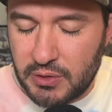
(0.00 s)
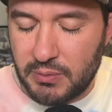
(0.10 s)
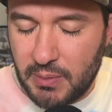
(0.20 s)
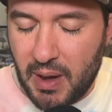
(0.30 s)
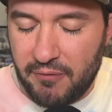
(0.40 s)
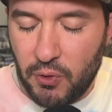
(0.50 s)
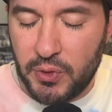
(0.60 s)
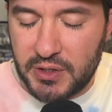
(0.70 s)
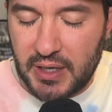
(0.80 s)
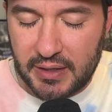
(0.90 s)
in about
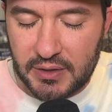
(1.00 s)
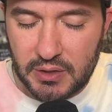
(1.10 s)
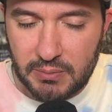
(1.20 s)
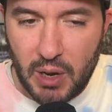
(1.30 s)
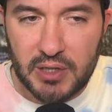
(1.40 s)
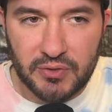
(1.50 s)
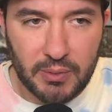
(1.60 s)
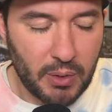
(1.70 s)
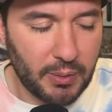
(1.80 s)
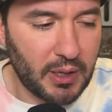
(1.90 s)
40 seconds. Pause
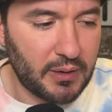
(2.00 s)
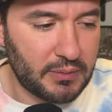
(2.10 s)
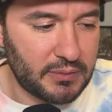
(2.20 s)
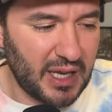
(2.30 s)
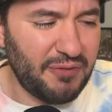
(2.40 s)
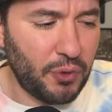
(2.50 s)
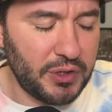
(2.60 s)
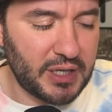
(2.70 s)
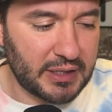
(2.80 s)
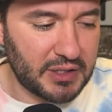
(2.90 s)
for a moment. Take
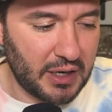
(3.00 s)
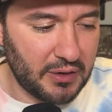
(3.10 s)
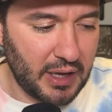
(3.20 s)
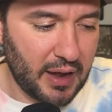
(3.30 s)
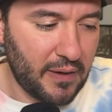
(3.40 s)
40 seconds out of your day.